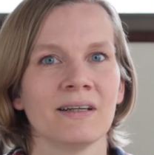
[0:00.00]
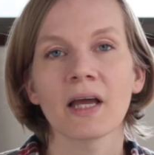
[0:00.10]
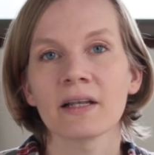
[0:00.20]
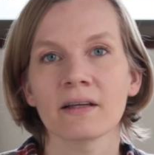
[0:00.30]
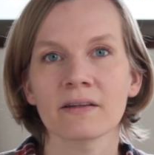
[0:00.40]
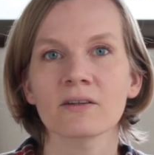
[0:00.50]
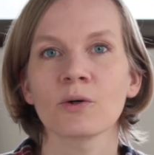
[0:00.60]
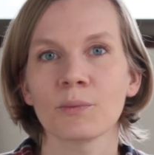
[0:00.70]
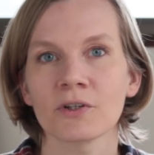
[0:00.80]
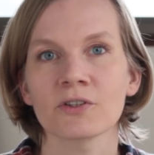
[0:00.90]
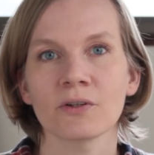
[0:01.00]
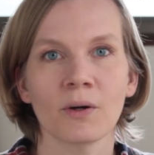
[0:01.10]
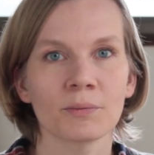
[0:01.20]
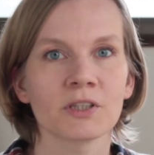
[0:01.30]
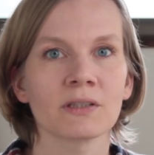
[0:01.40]
Another commercial
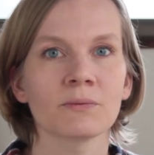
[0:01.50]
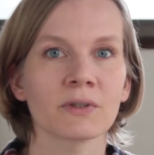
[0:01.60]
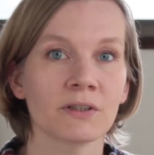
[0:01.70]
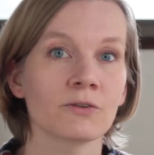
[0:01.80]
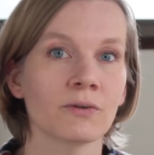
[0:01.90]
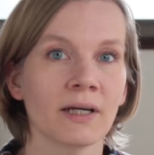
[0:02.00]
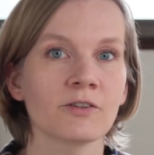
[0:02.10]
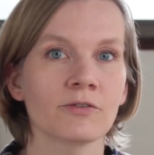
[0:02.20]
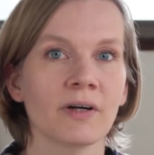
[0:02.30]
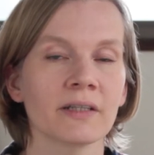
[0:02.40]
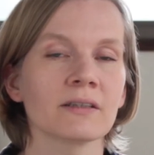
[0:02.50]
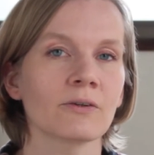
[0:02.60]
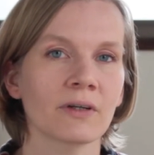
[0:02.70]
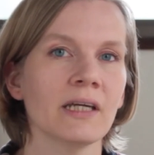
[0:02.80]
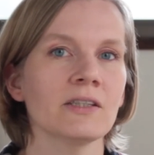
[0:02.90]
option when you try to find a
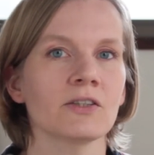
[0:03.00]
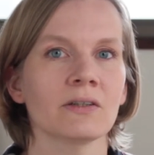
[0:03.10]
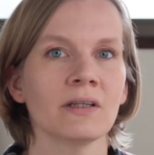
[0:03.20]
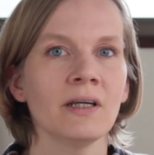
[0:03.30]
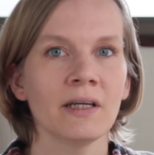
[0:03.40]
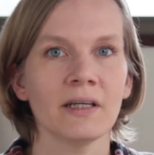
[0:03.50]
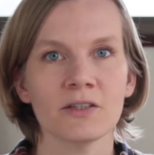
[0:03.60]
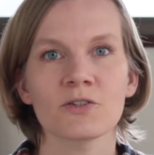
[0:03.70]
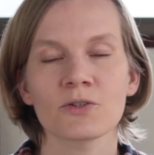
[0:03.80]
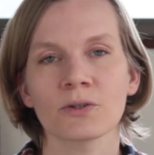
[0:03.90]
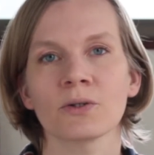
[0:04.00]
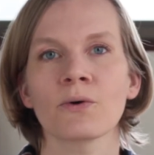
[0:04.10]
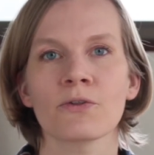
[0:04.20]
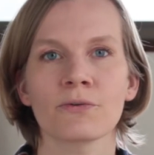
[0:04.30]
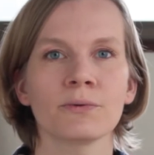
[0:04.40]
location is to go
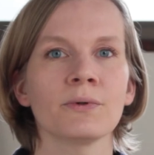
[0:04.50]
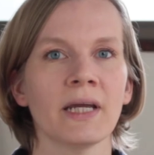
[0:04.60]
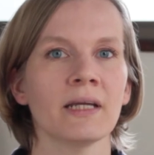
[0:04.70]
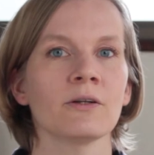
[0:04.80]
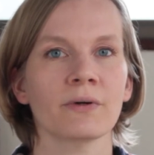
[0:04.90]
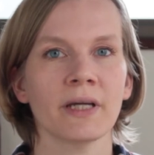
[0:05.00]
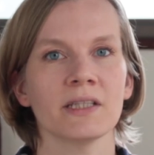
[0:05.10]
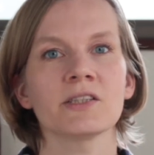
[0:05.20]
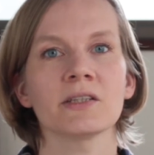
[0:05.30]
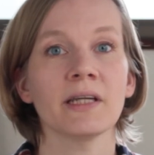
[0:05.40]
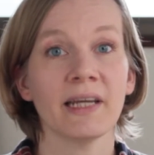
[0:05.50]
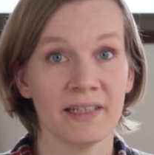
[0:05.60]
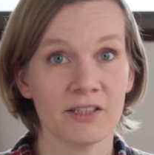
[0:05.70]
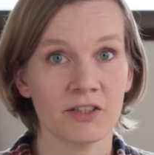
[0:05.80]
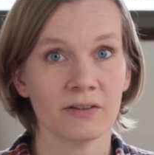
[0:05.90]
through a location
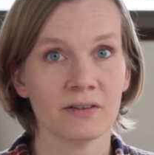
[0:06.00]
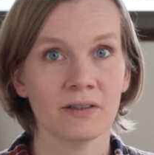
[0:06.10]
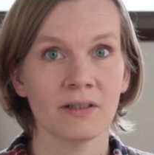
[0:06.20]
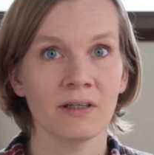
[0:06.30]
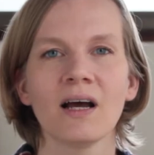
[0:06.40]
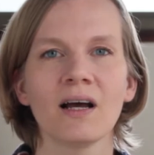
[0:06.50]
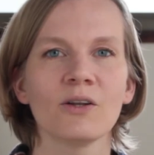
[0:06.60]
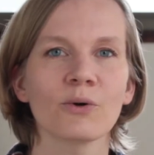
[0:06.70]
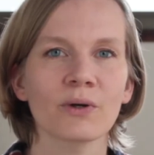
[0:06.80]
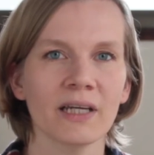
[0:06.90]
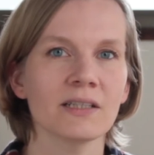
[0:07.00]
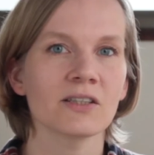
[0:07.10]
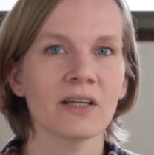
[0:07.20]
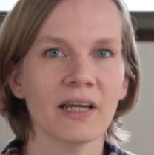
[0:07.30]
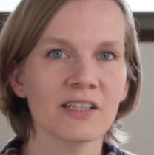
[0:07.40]
agent.
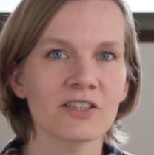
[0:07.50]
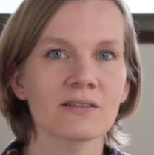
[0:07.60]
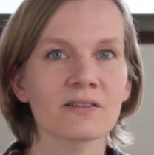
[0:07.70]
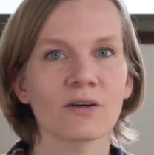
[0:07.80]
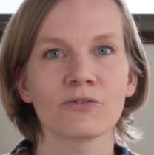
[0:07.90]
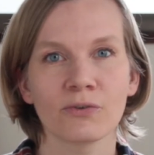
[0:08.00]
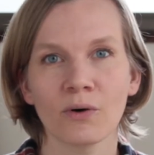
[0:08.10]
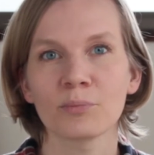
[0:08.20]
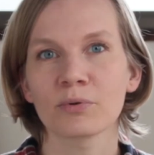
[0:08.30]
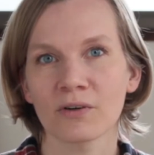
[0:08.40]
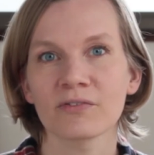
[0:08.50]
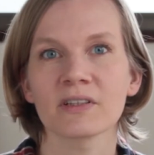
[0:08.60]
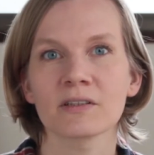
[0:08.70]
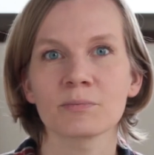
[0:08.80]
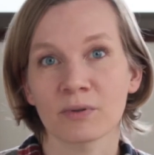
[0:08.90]
Location agents are
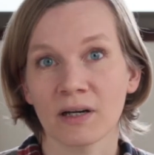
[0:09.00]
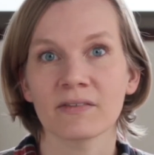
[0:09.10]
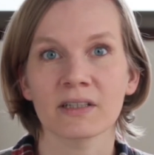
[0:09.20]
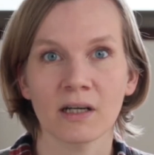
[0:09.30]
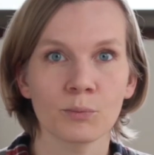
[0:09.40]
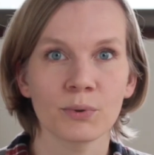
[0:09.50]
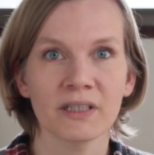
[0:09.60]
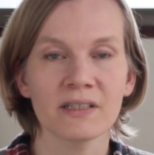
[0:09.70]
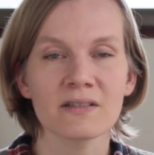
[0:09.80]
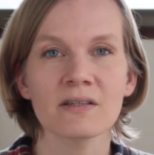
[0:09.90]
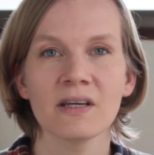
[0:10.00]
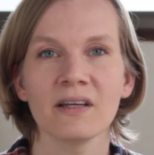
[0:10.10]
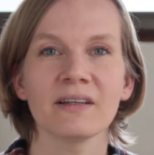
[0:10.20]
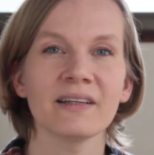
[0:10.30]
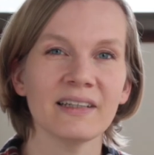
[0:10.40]
for-profit private companies
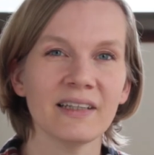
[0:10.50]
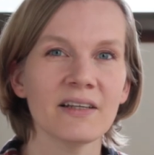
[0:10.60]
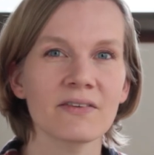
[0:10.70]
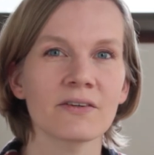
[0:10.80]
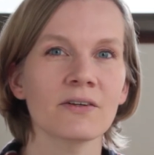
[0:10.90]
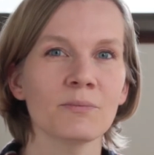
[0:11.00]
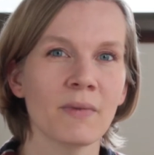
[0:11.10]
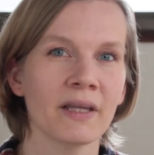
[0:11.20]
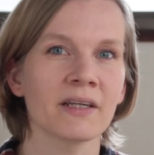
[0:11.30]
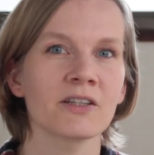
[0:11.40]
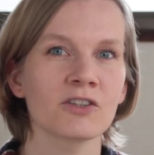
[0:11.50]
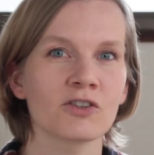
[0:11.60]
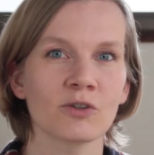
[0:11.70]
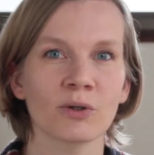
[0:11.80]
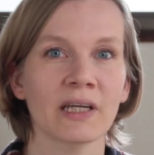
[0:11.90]
that either
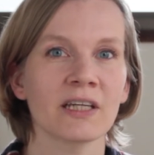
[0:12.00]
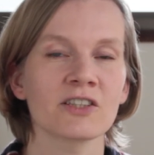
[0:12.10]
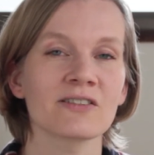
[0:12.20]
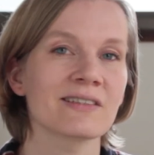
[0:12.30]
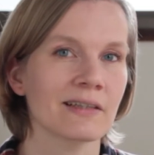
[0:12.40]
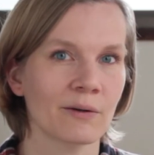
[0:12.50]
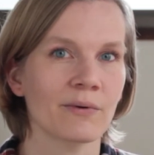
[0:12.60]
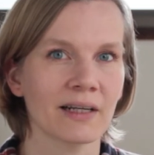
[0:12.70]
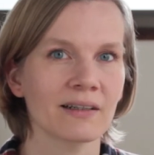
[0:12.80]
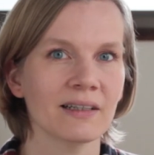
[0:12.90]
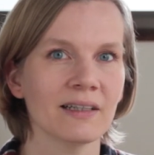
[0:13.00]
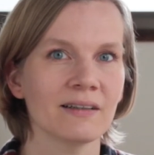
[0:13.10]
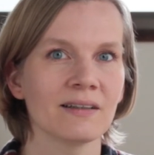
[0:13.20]
manage locations directly